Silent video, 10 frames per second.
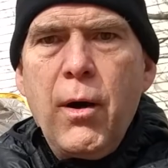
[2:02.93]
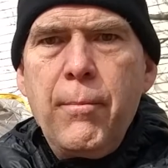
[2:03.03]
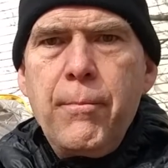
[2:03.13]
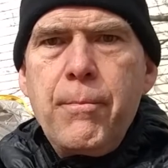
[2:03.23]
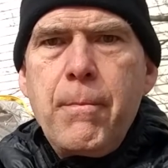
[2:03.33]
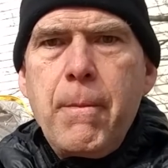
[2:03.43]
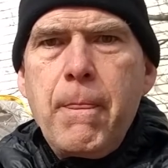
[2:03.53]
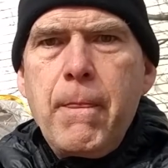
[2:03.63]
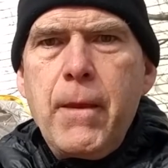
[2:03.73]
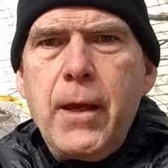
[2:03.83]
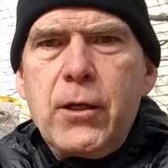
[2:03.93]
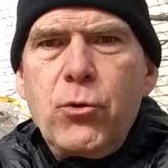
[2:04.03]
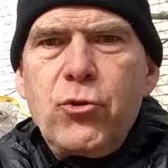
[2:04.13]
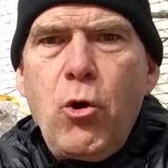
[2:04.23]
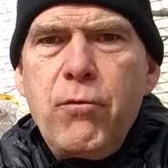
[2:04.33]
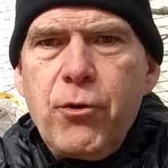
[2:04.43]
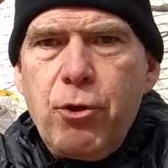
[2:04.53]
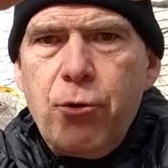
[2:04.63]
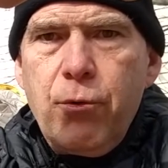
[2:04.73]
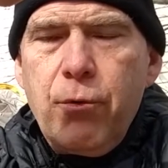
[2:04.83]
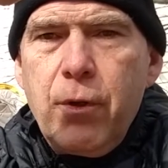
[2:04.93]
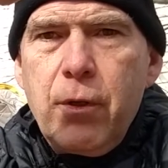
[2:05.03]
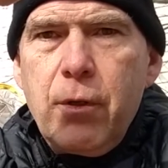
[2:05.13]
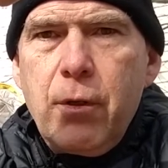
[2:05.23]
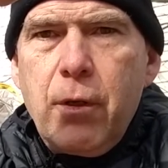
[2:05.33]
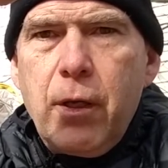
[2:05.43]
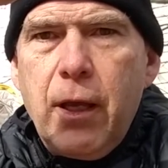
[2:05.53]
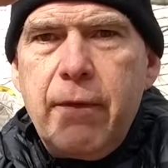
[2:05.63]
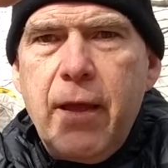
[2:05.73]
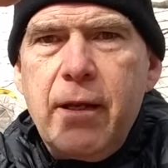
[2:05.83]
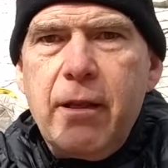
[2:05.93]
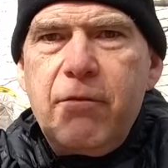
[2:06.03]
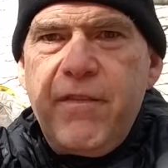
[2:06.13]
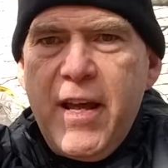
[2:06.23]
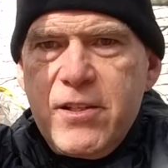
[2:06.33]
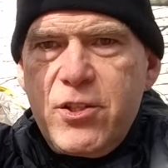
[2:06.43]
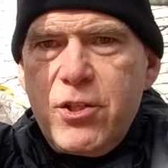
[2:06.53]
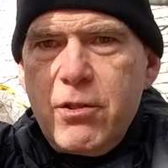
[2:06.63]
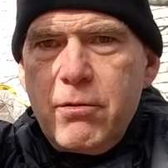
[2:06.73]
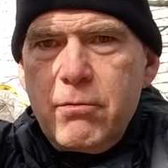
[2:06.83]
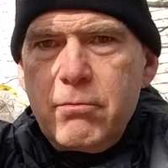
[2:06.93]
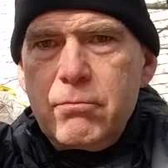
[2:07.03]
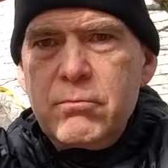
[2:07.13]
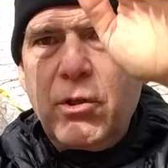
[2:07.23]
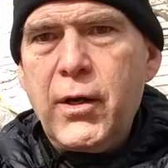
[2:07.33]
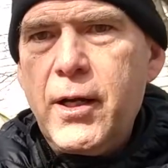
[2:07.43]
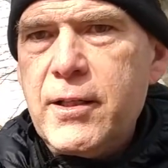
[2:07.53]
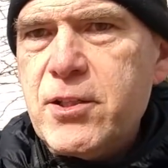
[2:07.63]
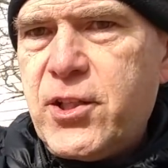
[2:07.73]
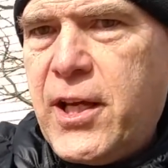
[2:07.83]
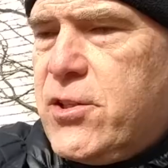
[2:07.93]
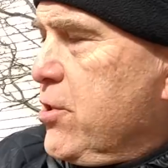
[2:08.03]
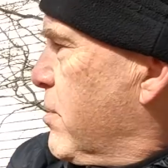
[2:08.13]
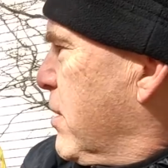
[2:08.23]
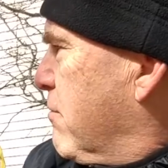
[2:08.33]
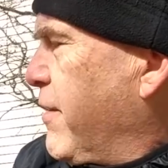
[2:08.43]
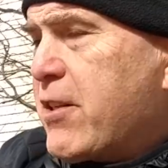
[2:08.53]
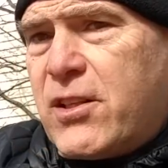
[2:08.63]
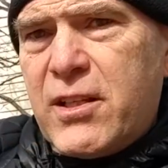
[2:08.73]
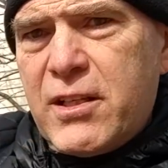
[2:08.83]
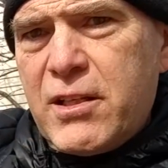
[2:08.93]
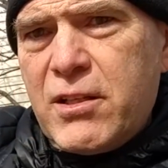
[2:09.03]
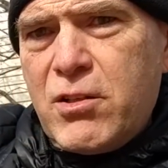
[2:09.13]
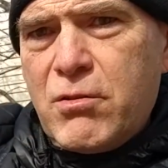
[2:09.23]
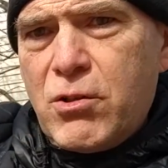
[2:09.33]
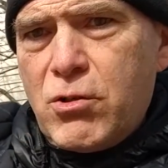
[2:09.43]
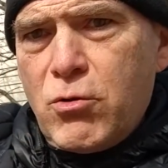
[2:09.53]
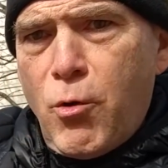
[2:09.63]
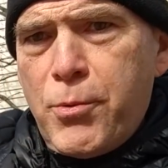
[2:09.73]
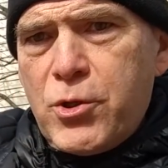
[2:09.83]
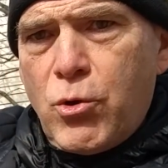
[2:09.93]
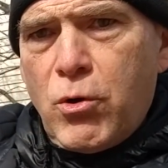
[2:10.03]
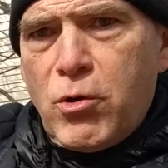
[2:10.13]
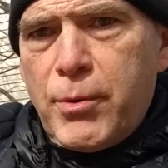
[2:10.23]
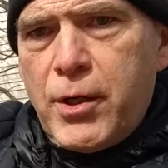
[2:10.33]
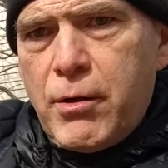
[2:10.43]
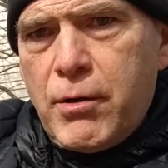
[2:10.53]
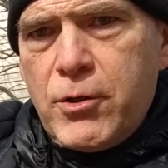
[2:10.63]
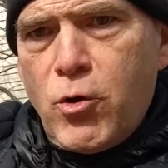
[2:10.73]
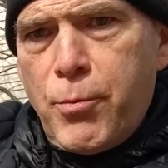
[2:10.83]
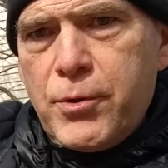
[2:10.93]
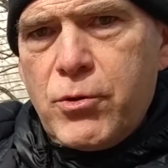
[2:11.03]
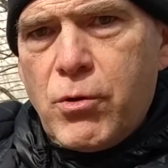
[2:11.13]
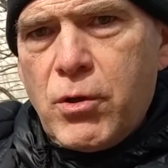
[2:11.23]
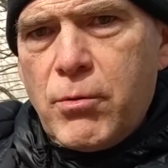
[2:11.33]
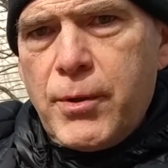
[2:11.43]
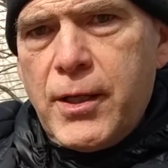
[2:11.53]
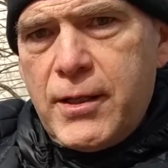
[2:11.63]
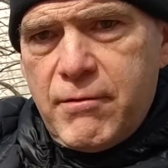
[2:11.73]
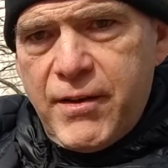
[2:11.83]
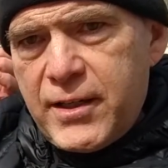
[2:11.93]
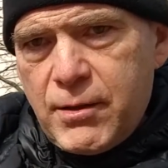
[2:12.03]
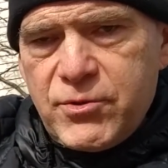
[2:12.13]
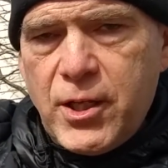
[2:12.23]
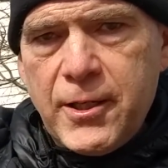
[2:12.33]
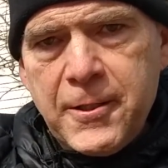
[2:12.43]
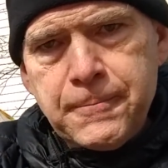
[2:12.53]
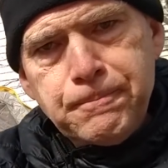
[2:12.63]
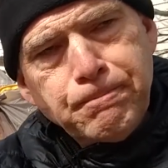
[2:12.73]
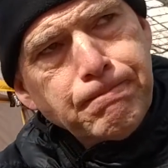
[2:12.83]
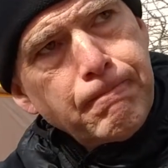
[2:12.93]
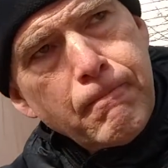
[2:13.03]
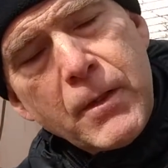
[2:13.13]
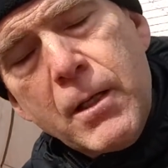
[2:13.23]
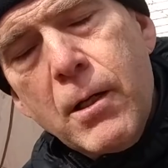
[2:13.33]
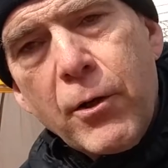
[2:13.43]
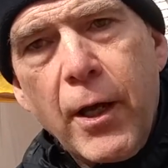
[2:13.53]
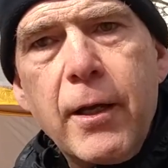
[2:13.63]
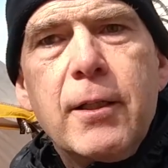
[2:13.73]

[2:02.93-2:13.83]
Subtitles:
up, it goes over you, and then it vents. All right, in this case, it you open the door a little bit here, and you open the door a little bit, and the vent comes out of here, okay?